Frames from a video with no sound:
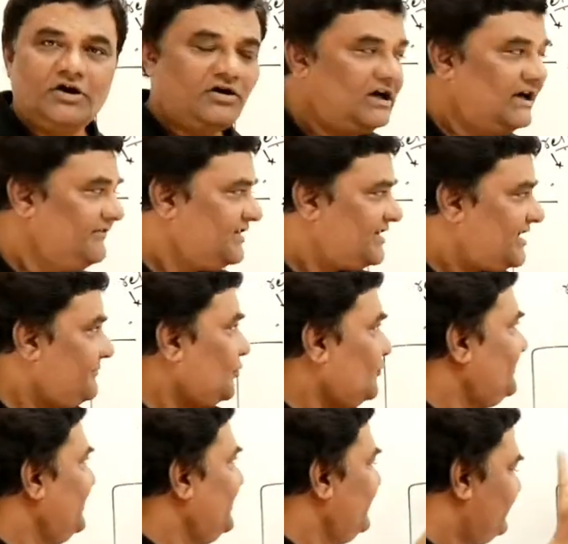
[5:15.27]
Now I will
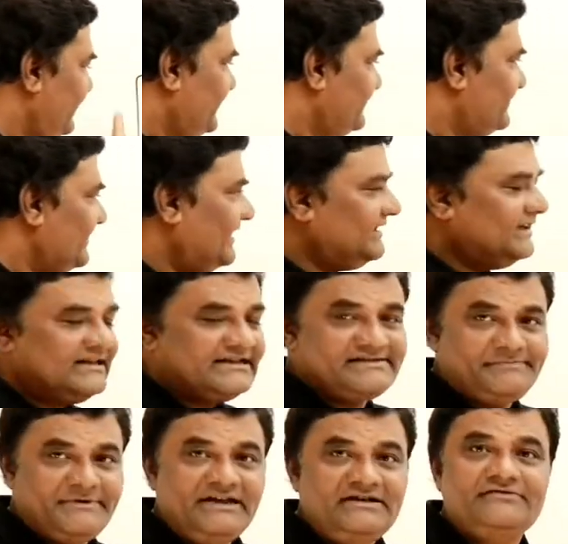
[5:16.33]
remove these things and I'll
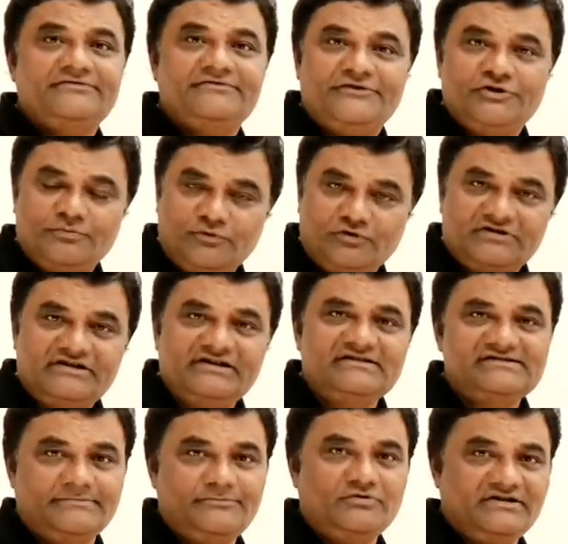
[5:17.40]
explain few more
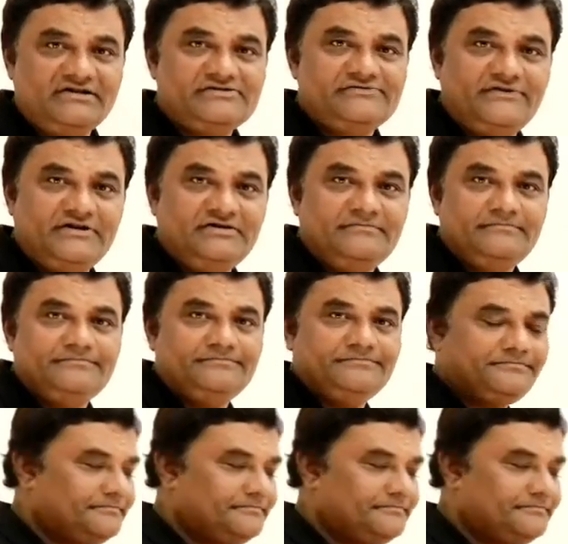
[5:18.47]
things about this one.